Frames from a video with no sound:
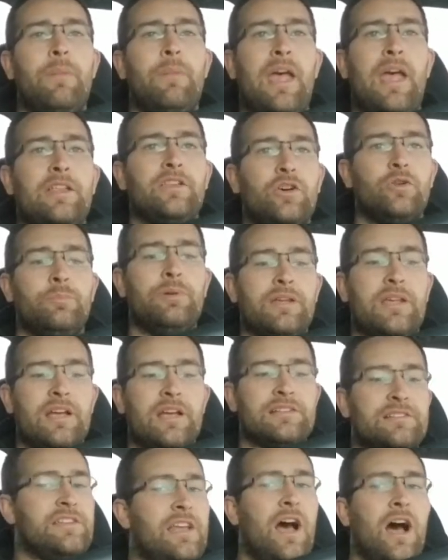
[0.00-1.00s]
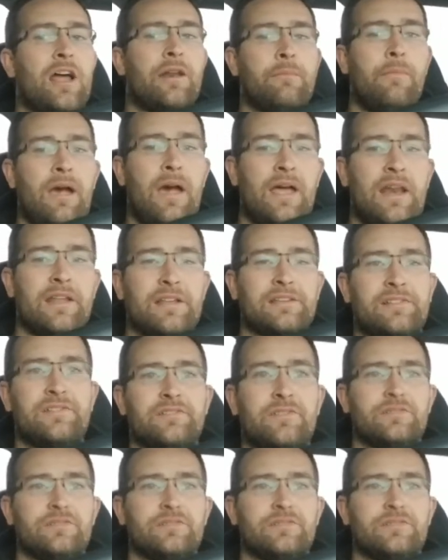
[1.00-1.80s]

manual, because the automatics,